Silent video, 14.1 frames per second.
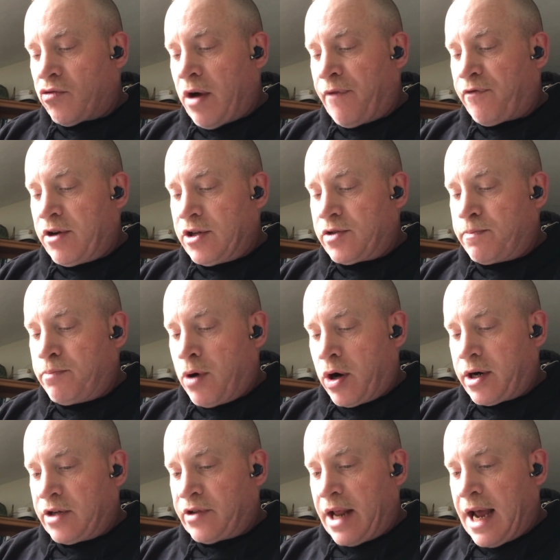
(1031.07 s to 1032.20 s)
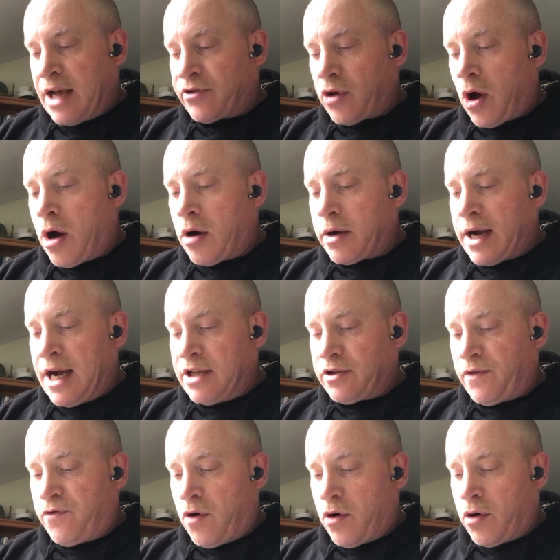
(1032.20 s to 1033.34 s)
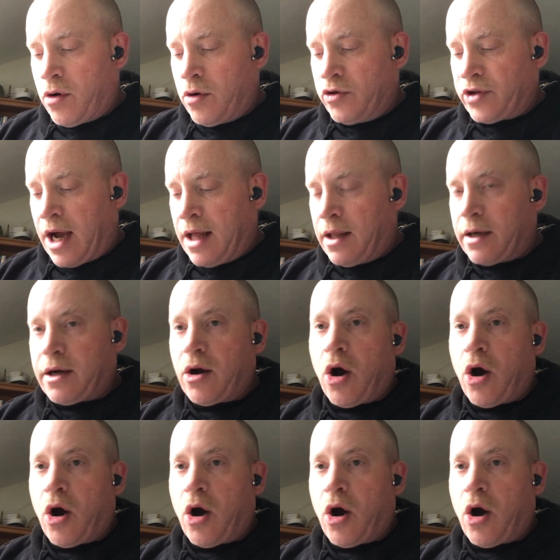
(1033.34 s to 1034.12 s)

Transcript: reference book because it has all kinds of photos, all,